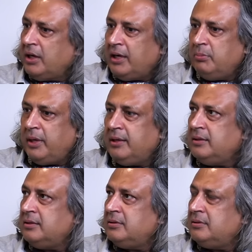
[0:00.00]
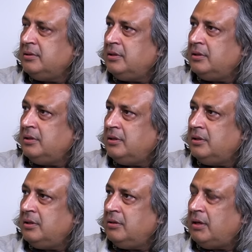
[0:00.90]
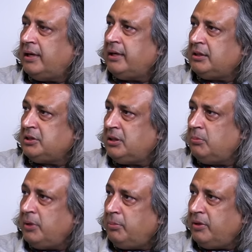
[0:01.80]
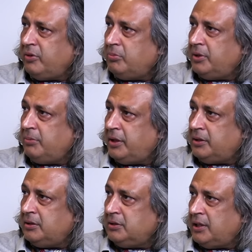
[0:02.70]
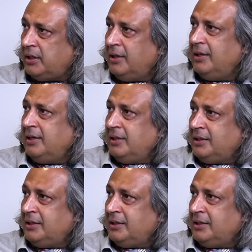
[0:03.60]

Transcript: Haq had made had asked a commitment from the Americans that